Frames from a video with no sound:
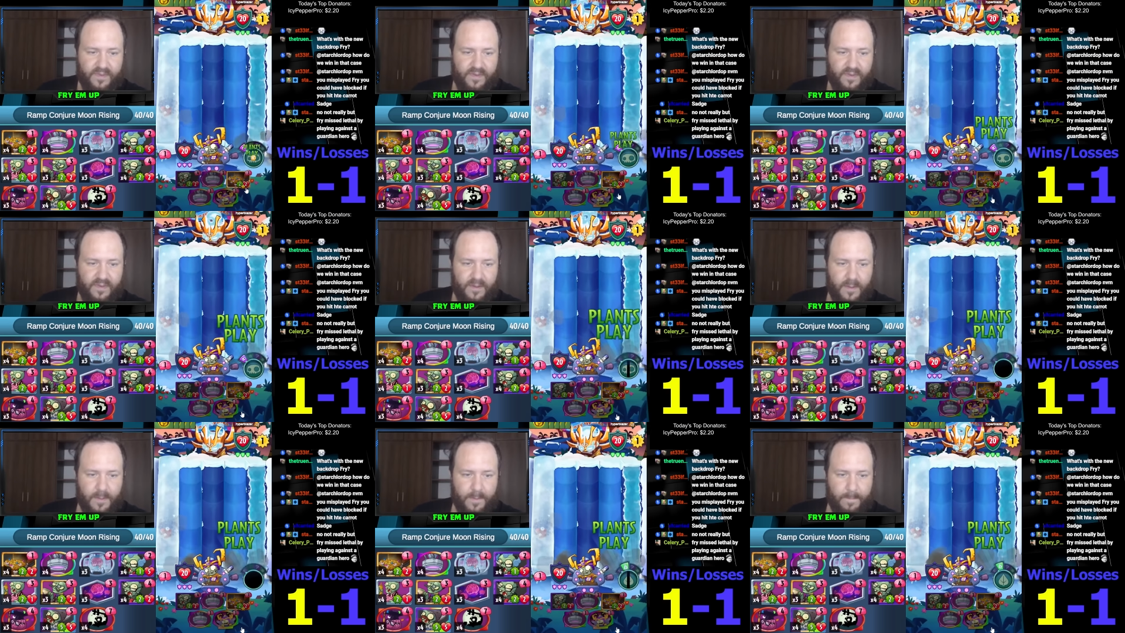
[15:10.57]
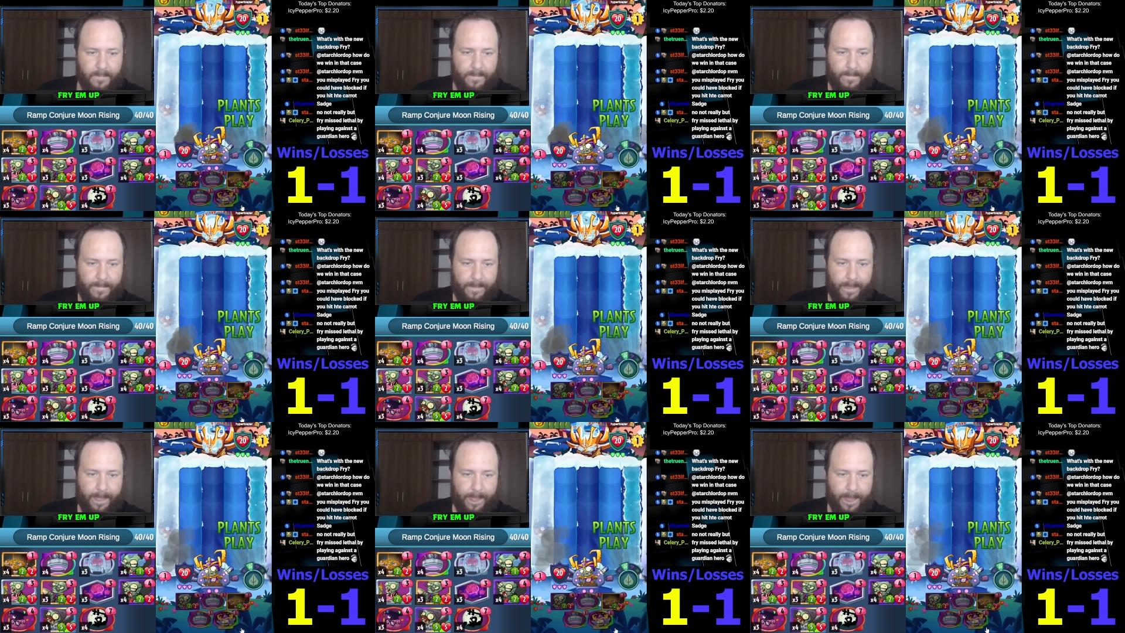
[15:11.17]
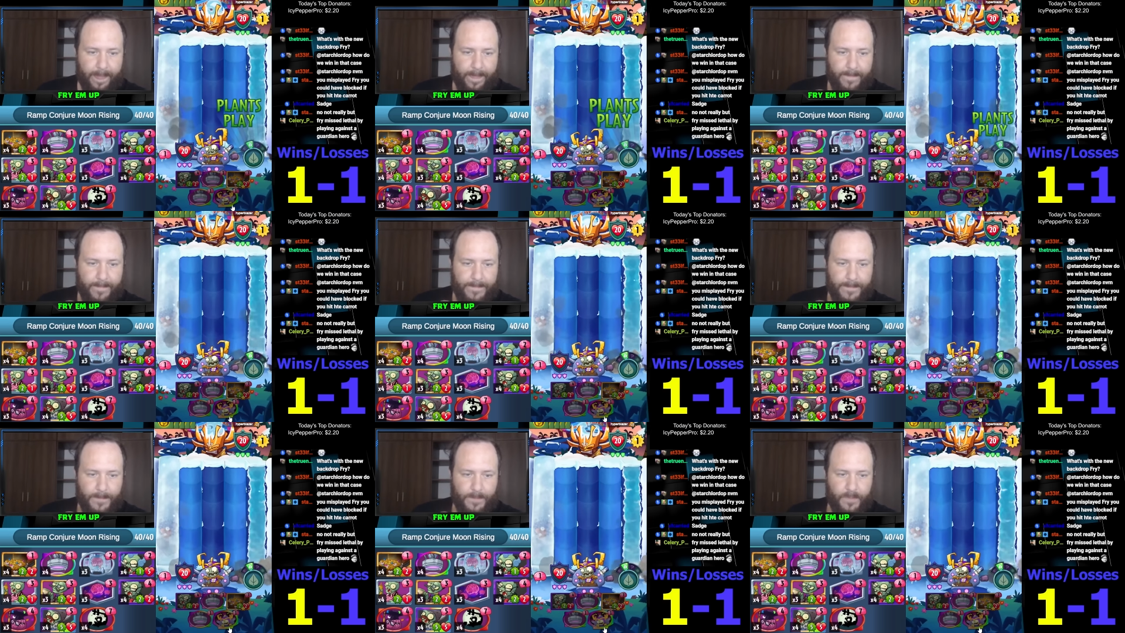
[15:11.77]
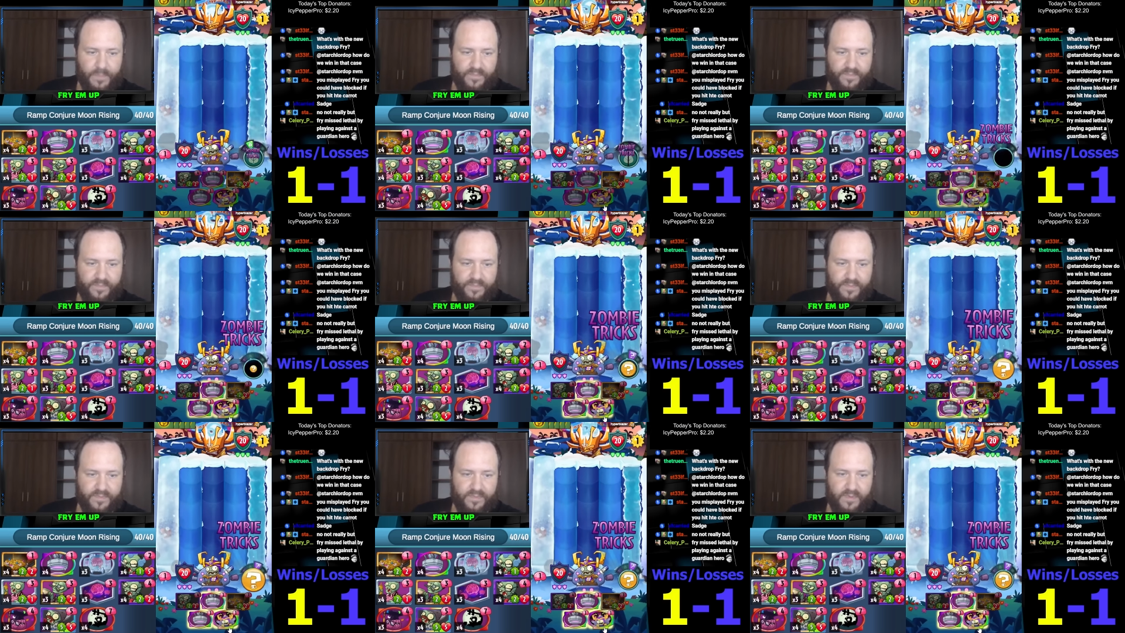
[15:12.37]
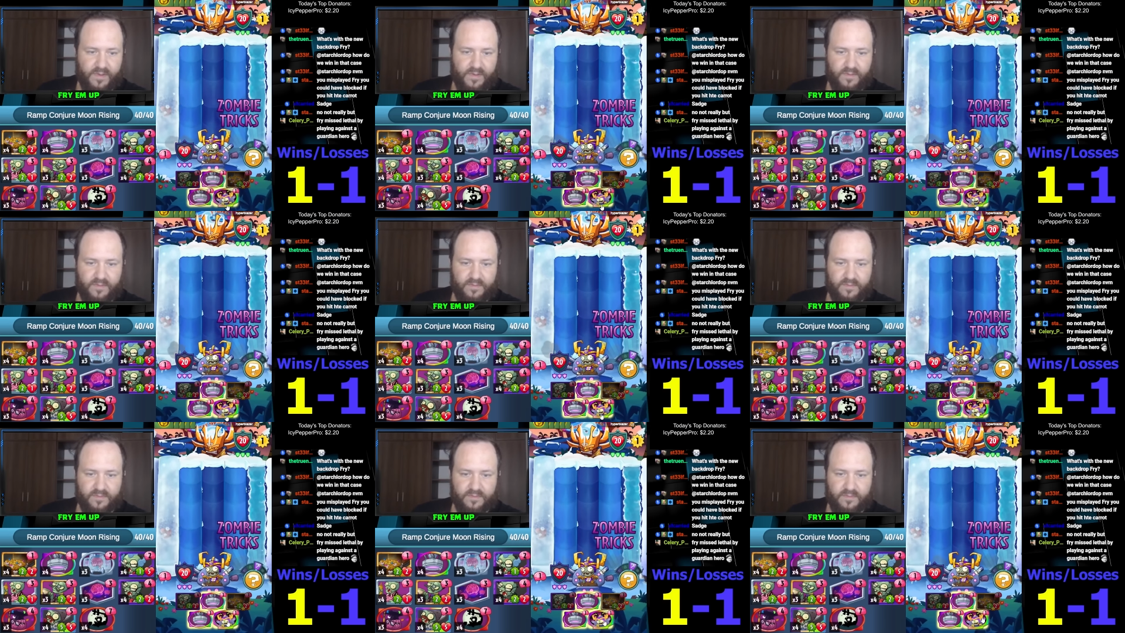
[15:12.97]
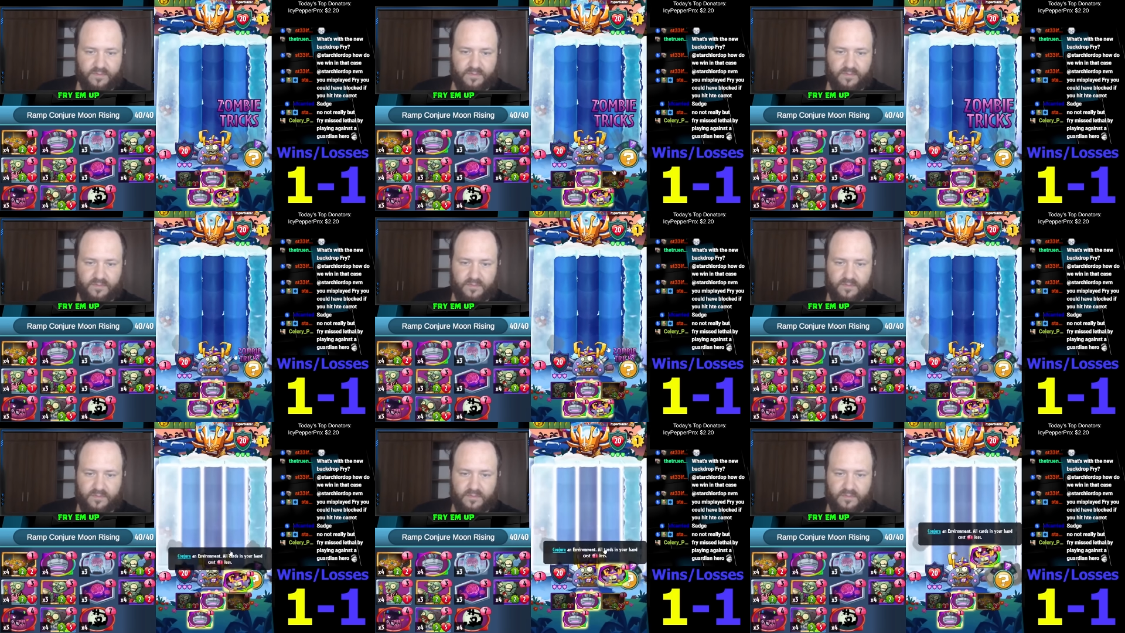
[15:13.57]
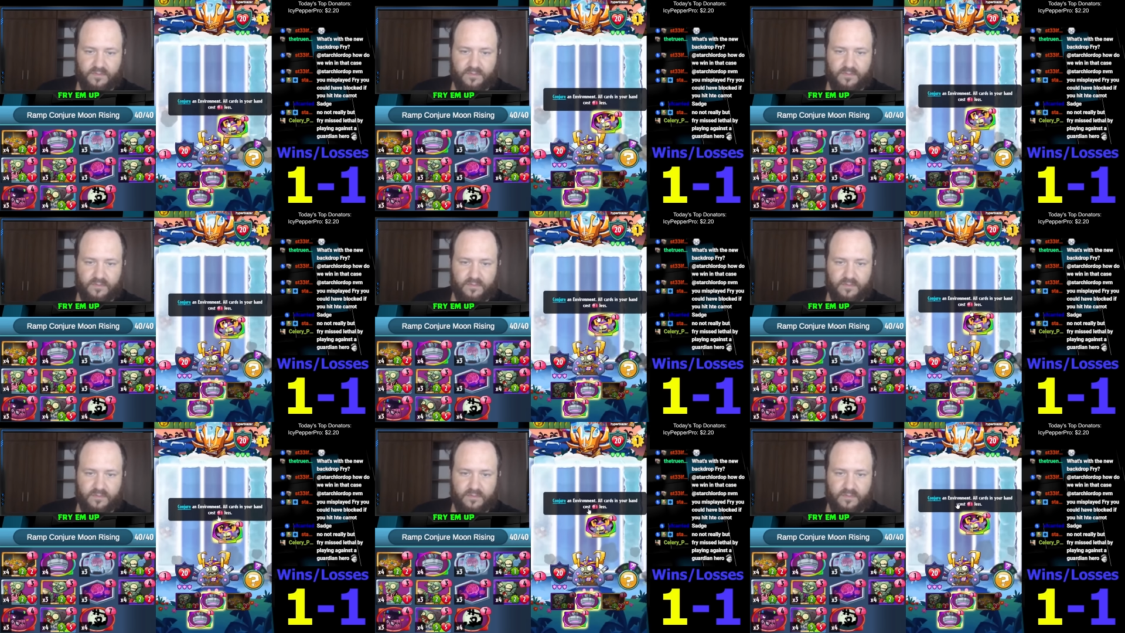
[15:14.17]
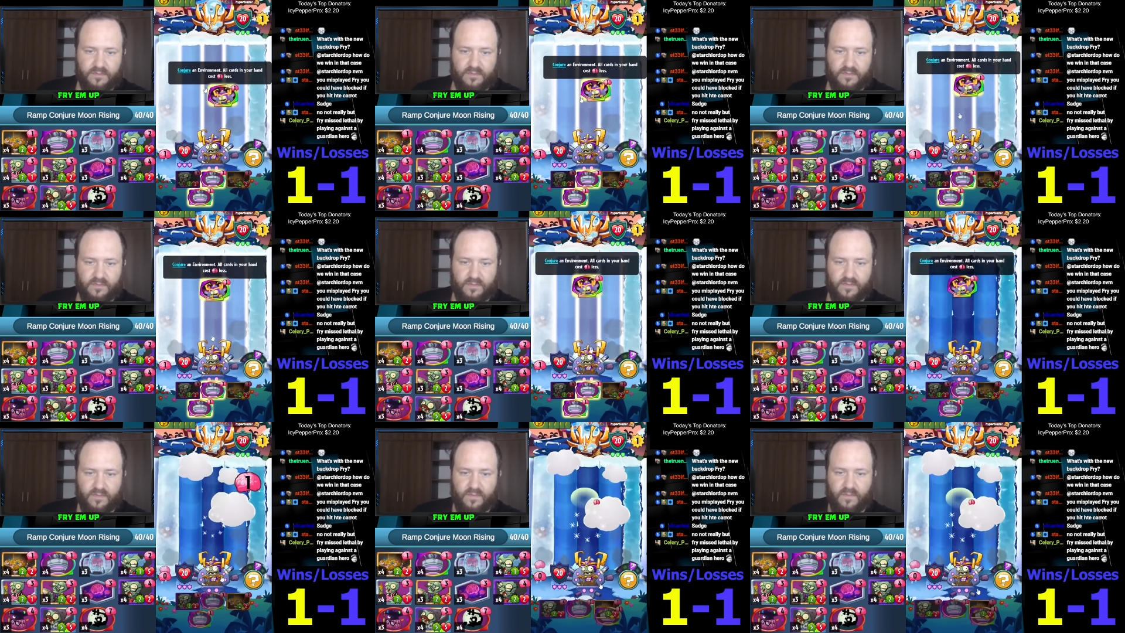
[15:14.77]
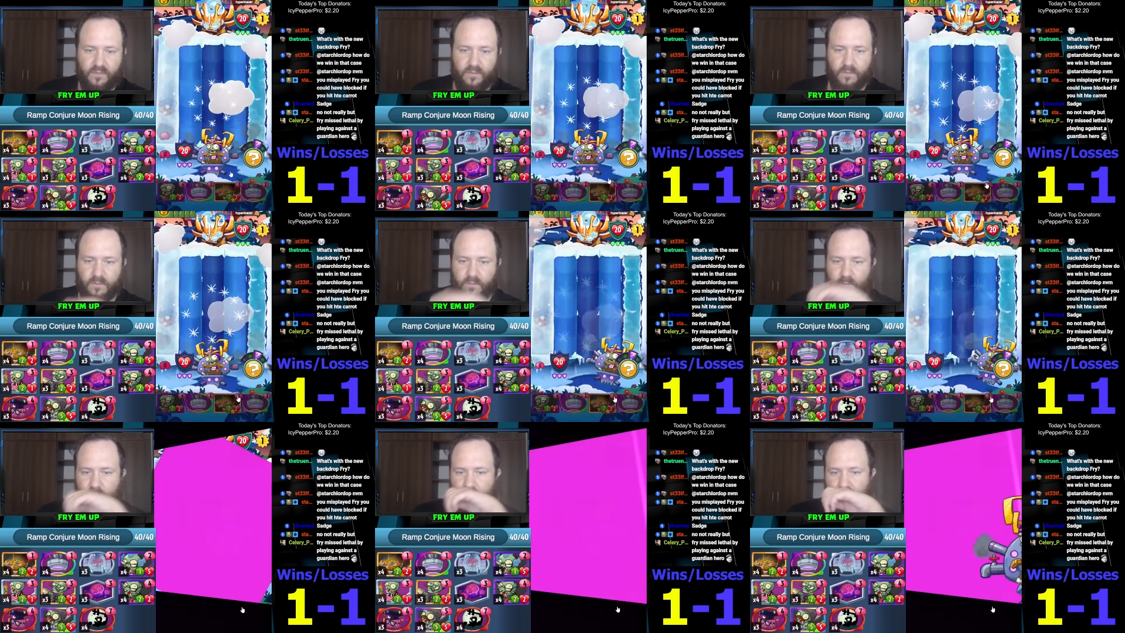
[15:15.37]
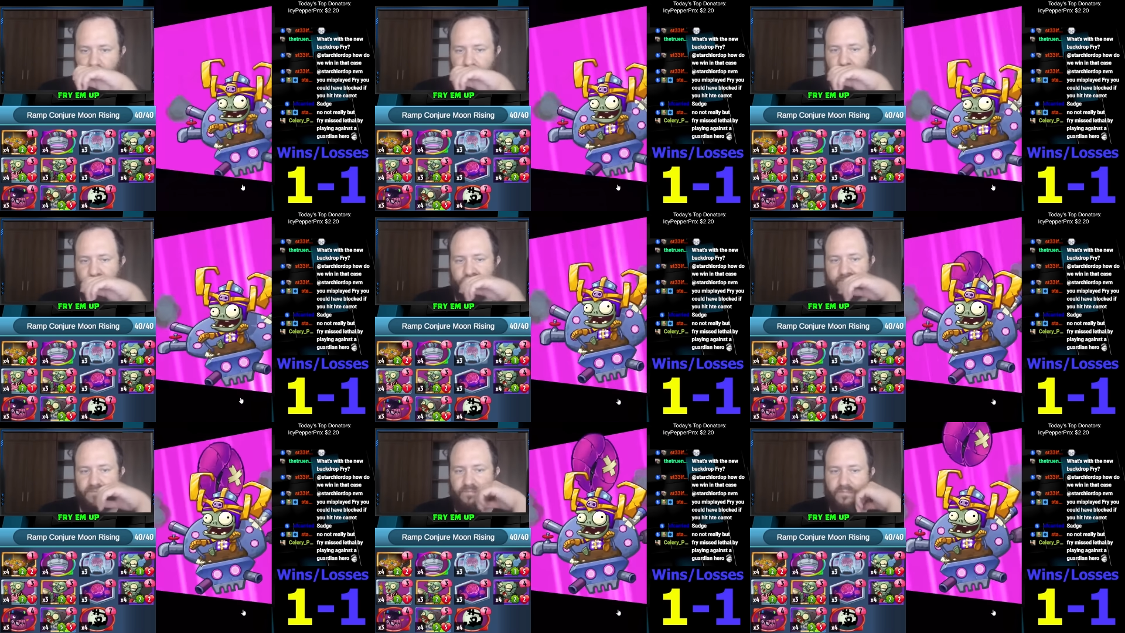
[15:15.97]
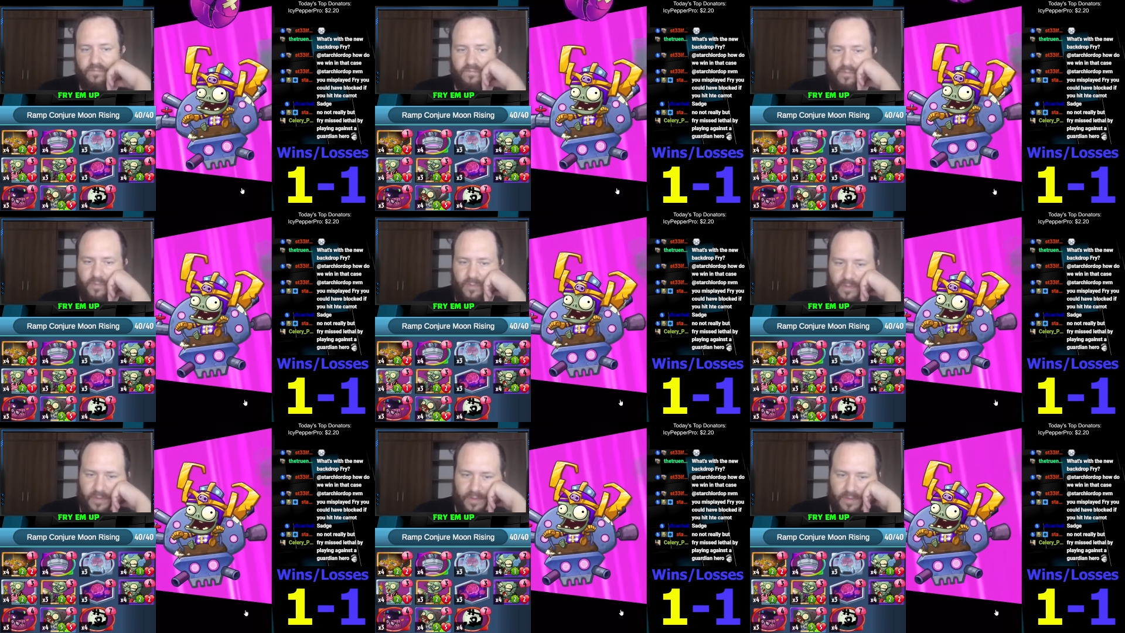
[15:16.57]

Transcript: (silence)